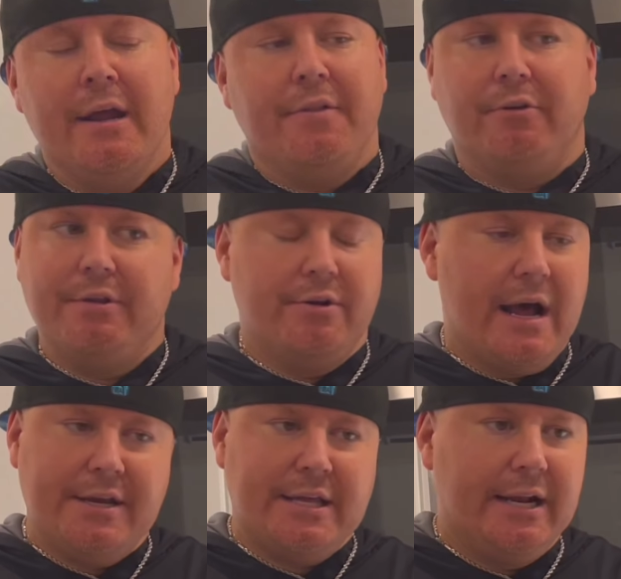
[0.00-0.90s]
They're either
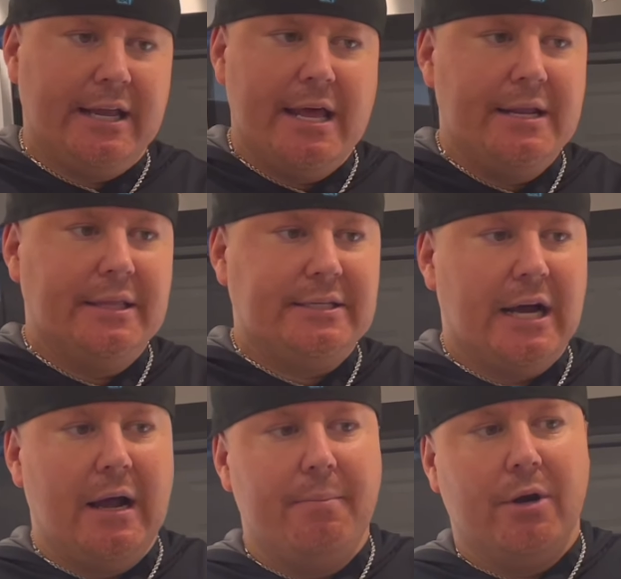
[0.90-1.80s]
not dedicating the
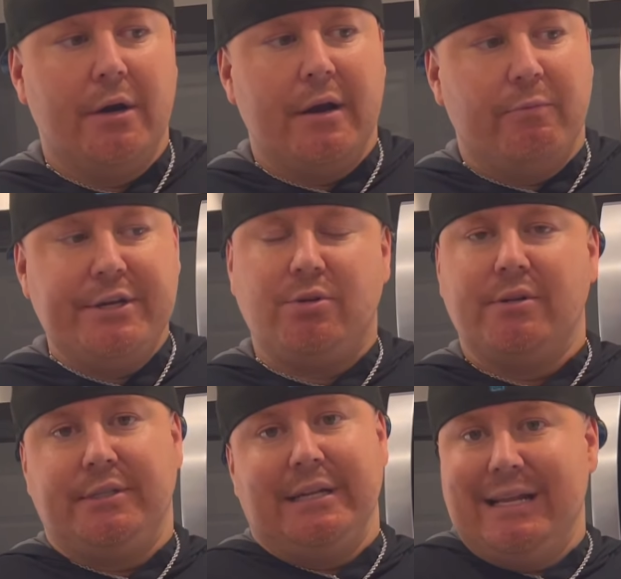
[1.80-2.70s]
time or
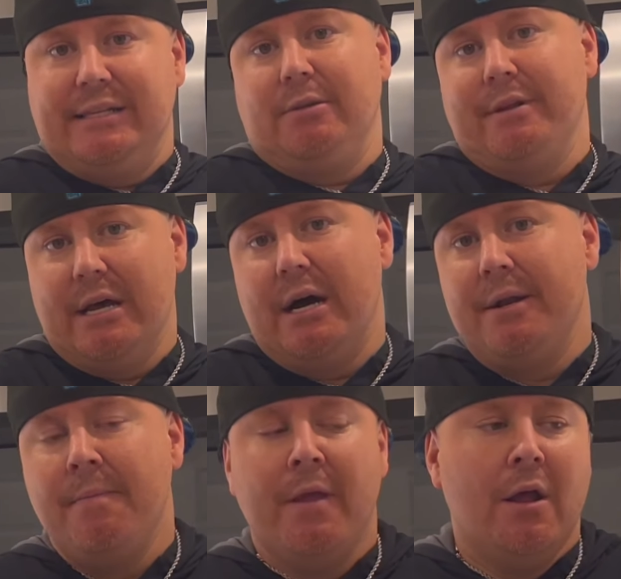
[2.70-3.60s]
resources it needs to be
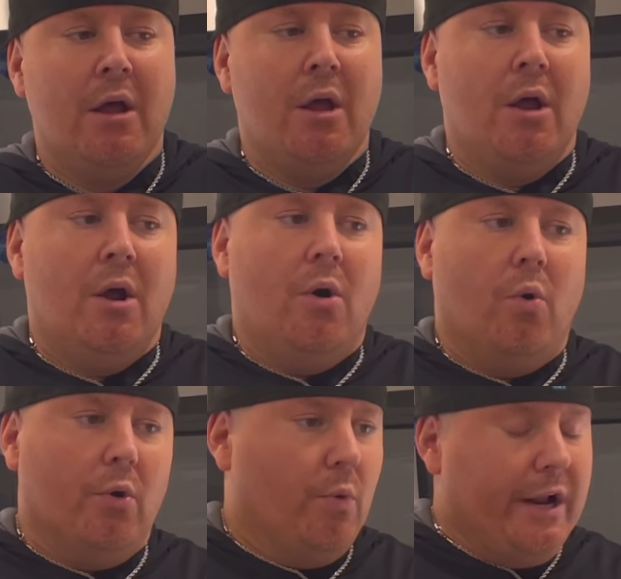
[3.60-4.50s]
done,
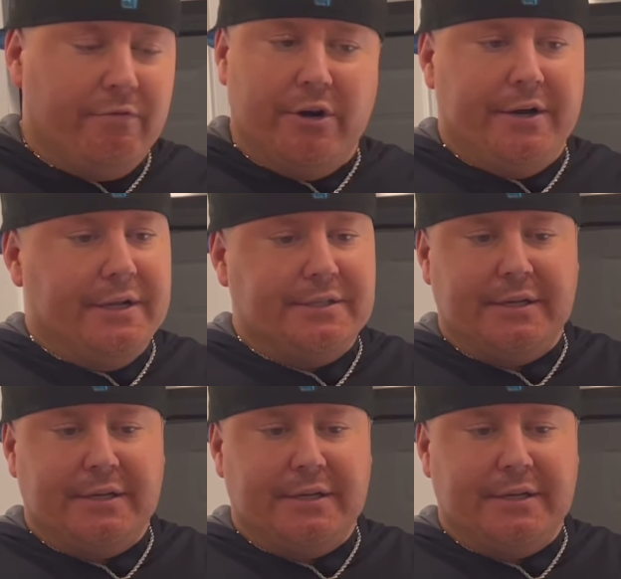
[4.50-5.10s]
or whatever it is.